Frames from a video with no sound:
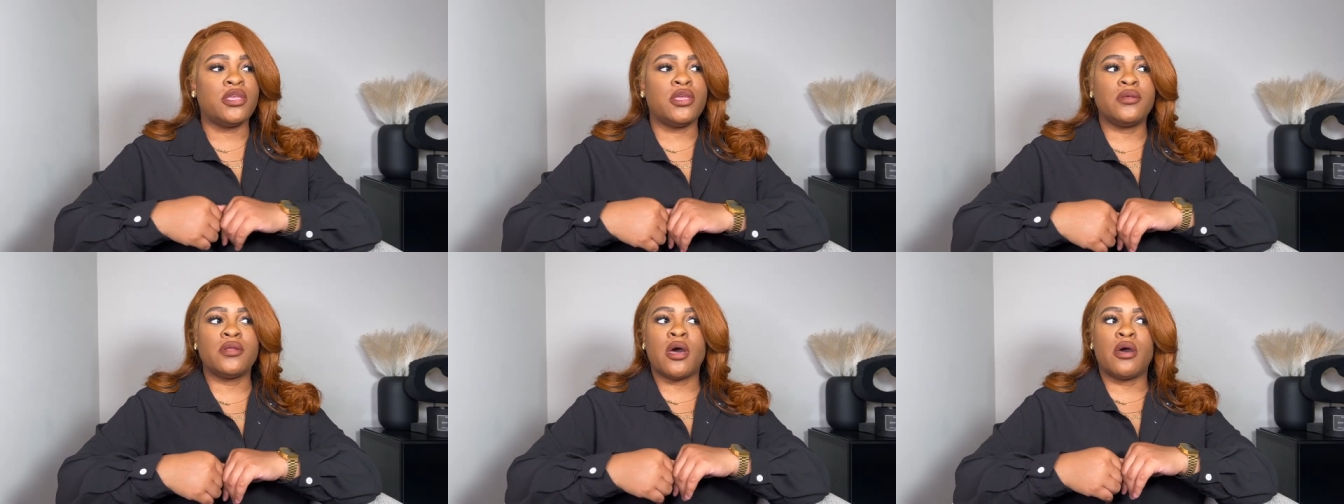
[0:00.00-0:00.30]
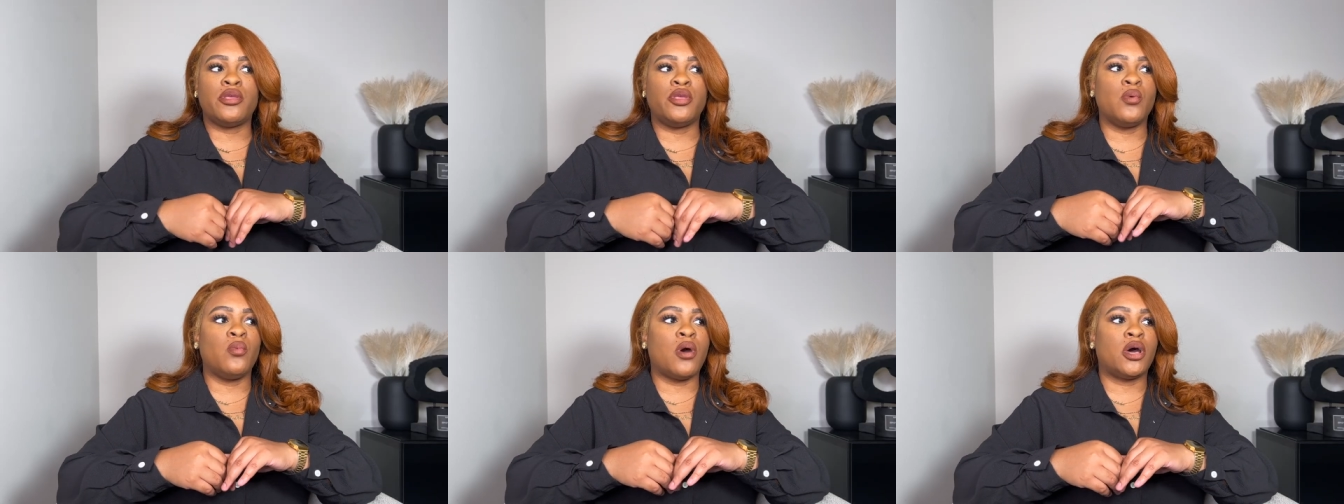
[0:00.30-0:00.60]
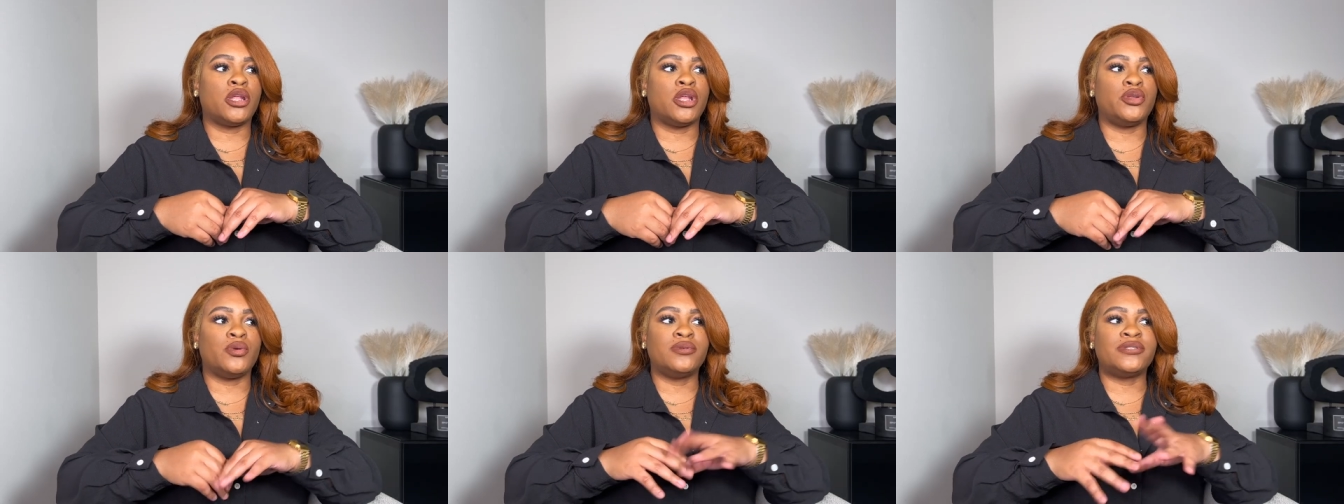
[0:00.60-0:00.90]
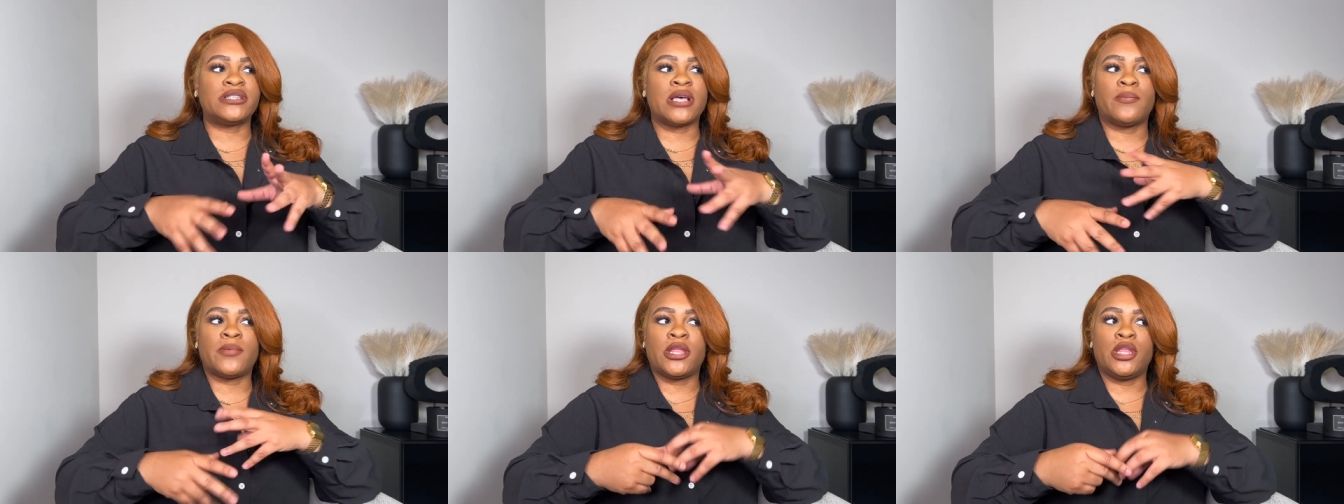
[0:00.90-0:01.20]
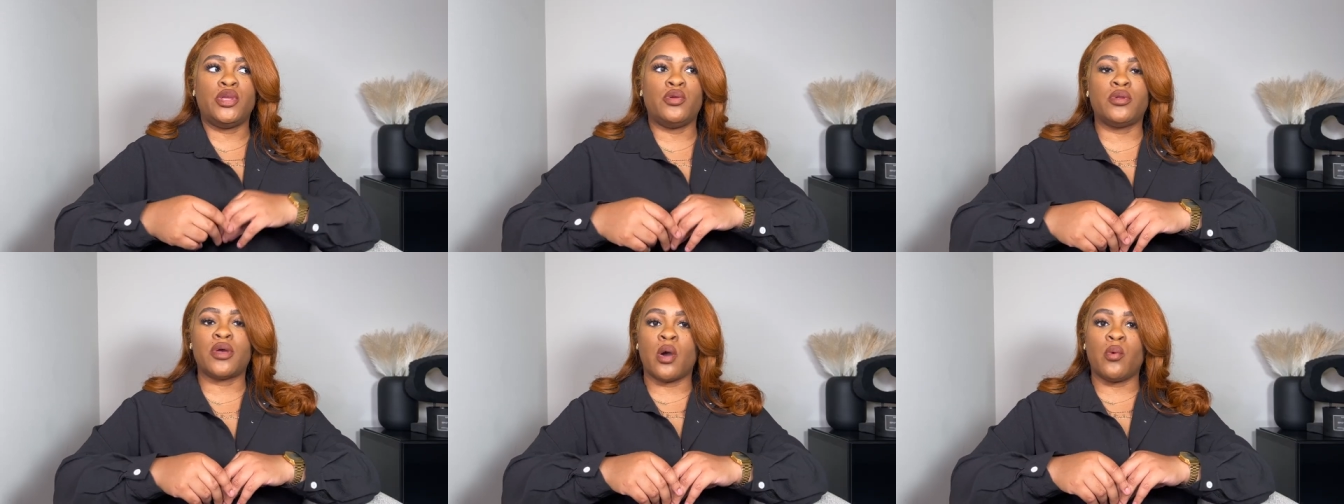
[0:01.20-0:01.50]
you know, you want to do
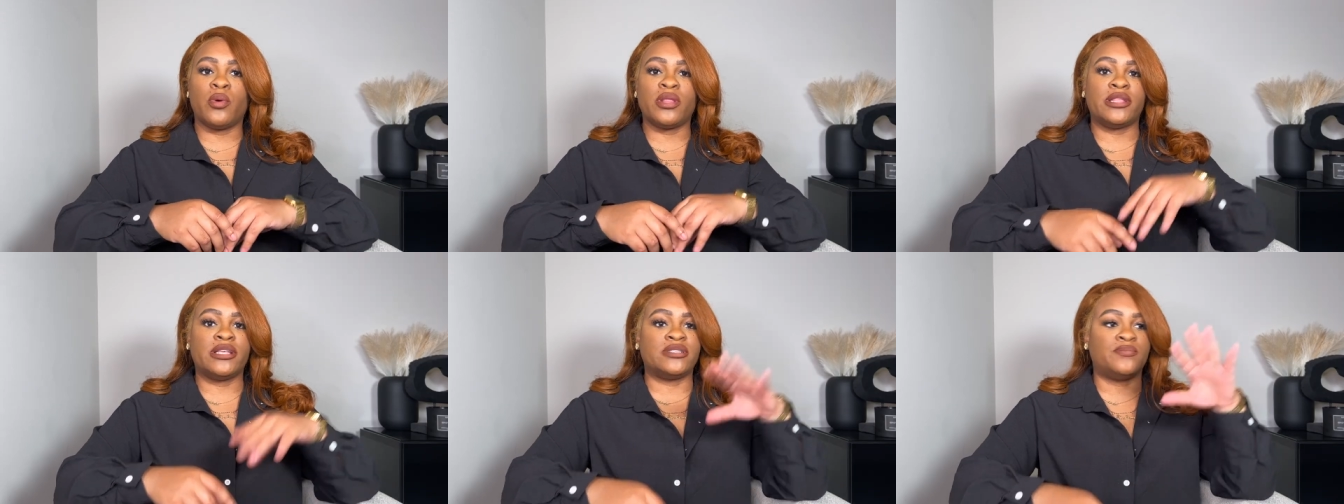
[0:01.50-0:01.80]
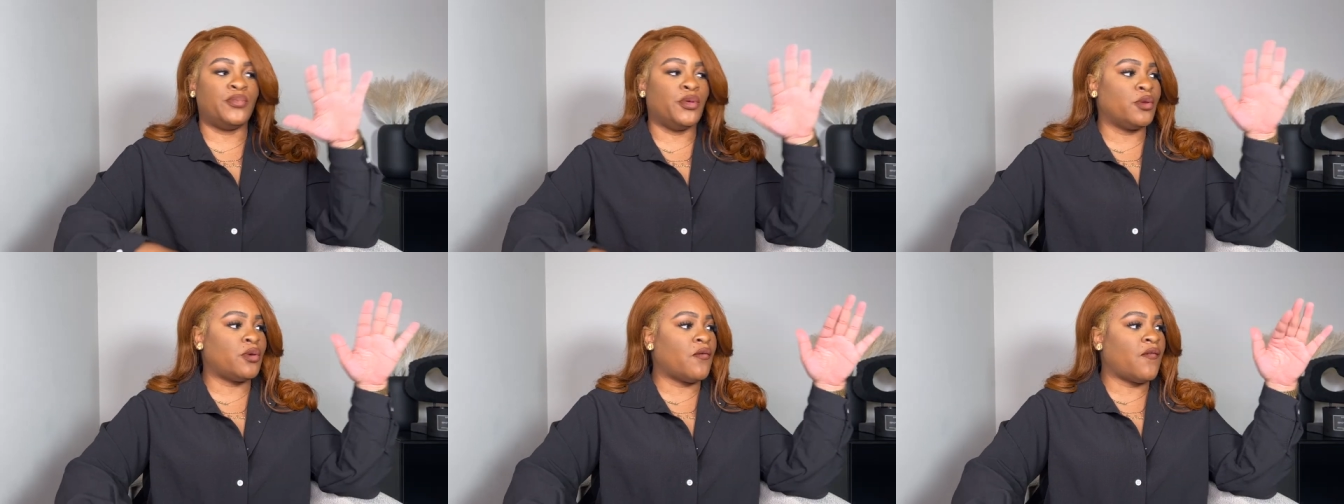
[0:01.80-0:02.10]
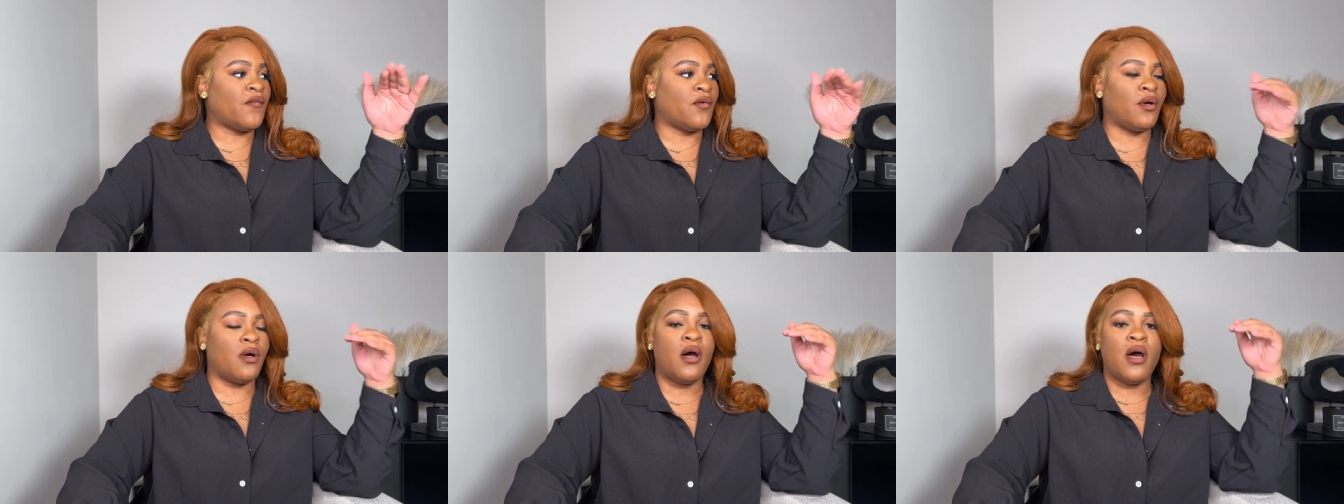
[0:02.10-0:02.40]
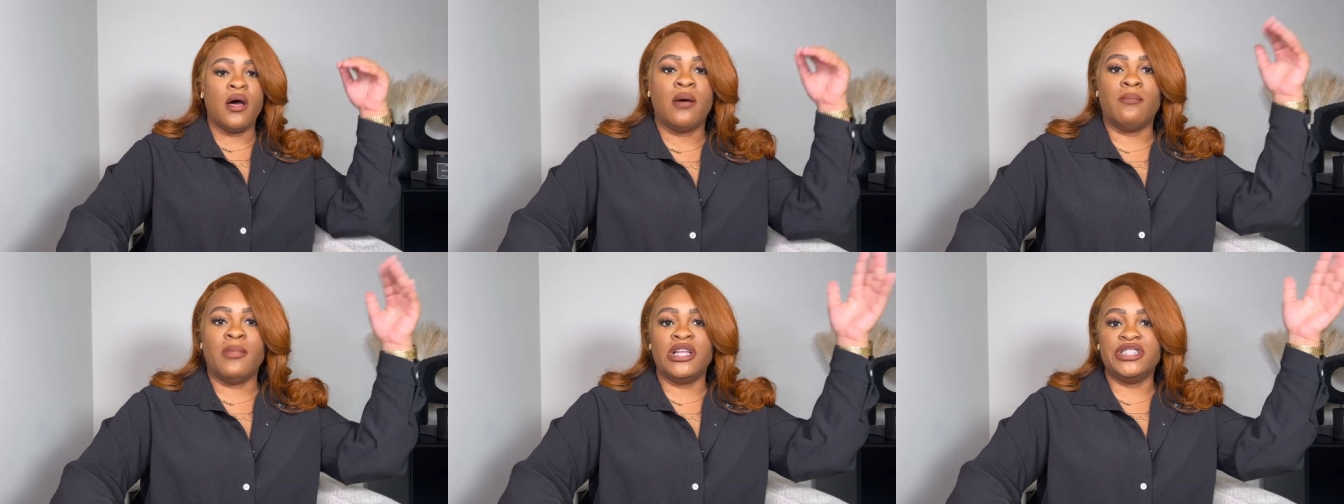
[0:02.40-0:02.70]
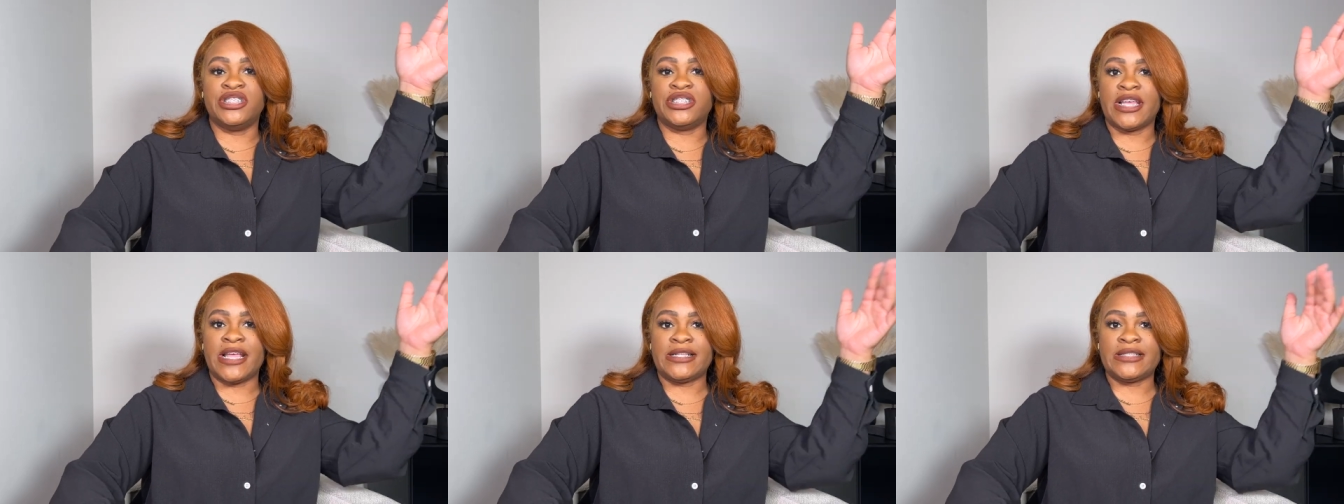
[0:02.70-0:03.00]
something, you know, with this beautiful
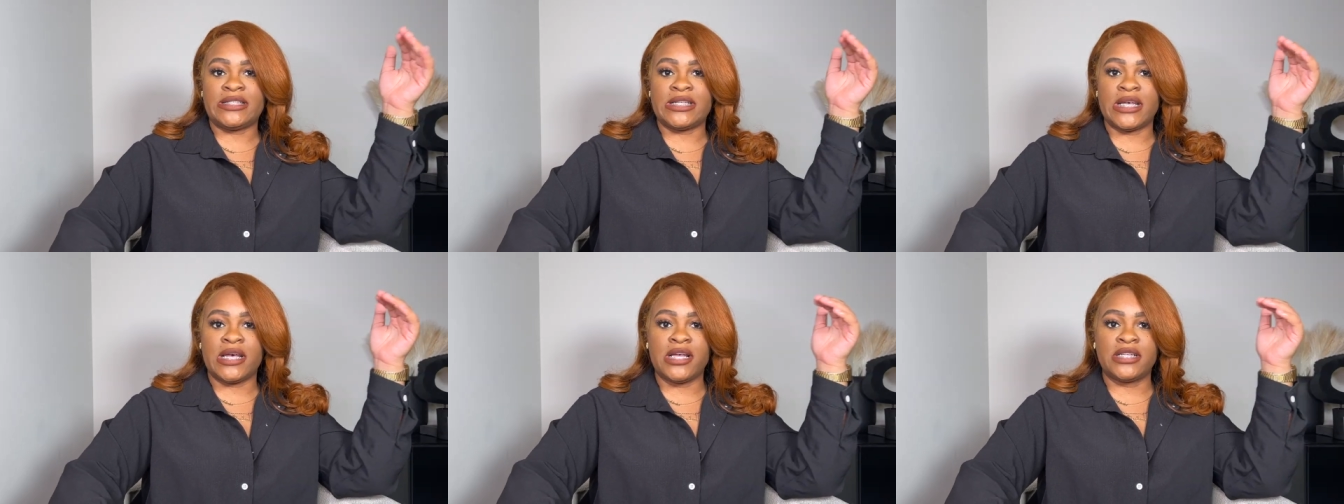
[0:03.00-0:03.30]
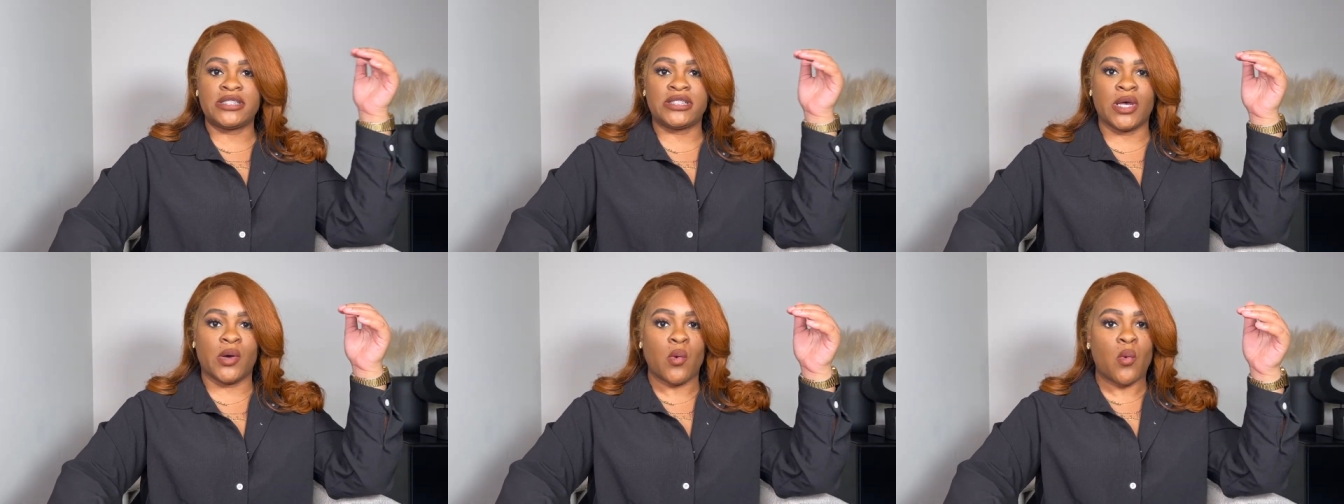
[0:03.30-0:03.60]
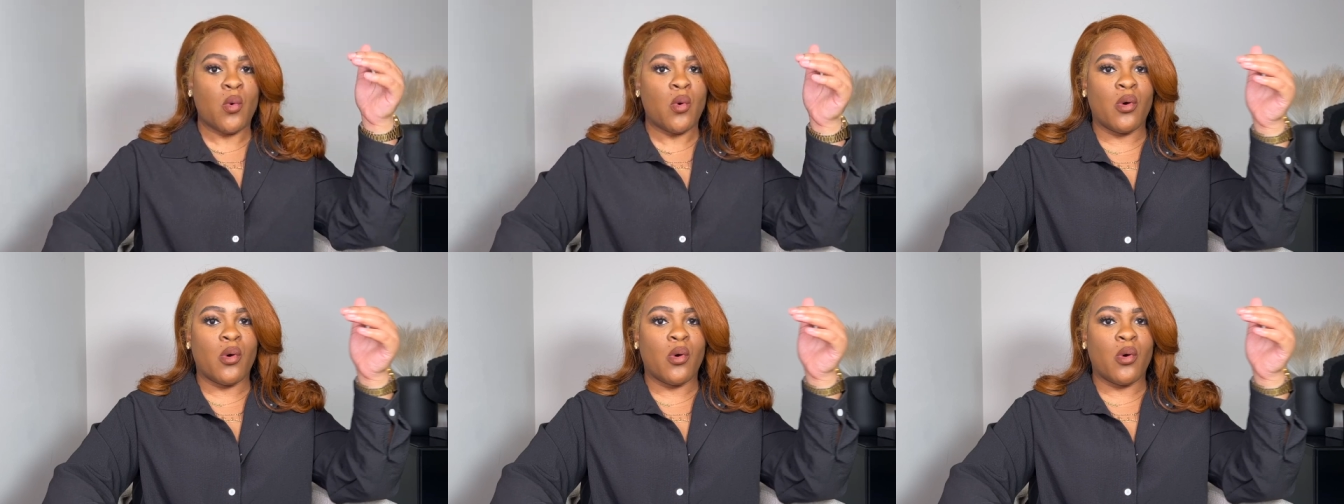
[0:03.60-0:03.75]
magenta to